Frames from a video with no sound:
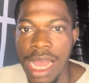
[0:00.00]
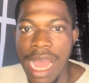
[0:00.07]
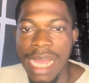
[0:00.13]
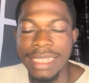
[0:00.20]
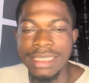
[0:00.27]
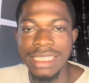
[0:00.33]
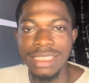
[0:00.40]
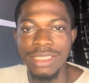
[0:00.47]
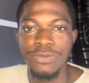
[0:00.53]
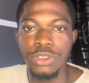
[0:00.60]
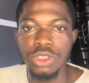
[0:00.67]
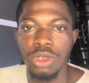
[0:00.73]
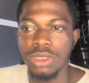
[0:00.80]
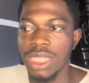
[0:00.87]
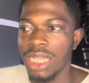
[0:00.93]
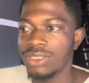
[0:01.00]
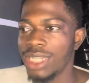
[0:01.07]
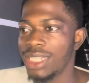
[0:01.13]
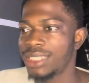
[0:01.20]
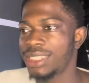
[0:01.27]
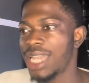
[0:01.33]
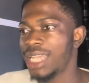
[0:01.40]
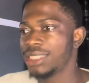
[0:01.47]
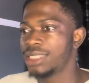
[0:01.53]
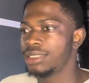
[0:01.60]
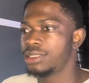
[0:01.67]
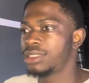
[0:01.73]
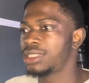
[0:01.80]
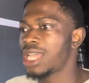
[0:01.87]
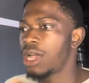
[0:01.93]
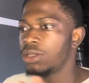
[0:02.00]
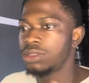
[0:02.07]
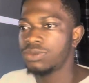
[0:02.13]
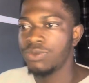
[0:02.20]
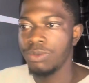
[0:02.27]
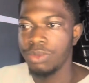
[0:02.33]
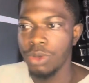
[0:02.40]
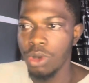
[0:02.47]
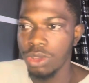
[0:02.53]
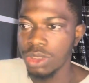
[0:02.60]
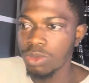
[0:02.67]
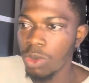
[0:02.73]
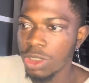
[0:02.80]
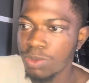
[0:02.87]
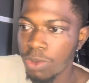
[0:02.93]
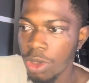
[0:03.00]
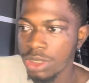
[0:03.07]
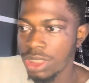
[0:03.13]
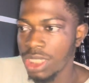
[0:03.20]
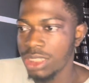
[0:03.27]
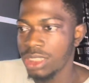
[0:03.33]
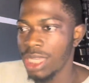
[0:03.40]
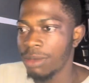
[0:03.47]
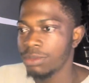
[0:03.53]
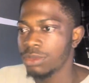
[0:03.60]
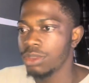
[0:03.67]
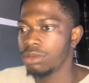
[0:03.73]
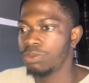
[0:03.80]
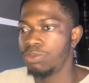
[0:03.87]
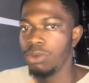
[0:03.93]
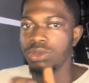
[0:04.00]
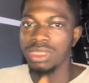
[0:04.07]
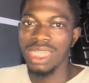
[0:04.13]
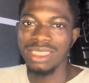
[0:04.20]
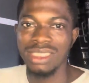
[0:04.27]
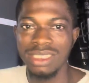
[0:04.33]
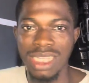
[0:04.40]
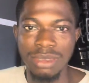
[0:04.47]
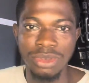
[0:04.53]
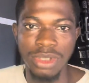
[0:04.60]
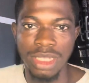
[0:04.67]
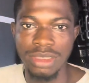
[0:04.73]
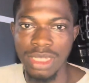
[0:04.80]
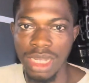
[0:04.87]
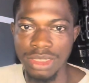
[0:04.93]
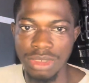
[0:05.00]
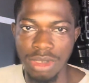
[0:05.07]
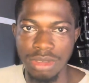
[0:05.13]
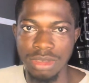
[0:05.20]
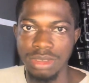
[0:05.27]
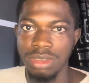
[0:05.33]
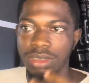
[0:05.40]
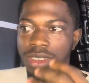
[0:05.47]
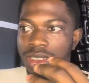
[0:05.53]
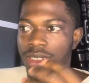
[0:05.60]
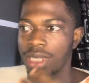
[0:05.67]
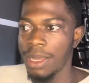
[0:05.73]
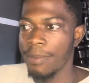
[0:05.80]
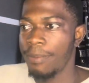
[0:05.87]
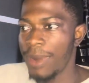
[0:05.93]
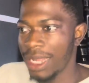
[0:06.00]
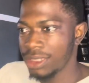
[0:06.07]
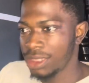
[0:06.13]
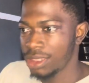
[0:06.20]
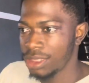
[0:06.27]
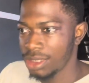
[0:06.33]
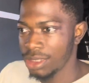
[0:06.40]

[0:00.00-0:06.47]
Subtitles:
And these features actually stands out because most blockchains processes and transactions in badges.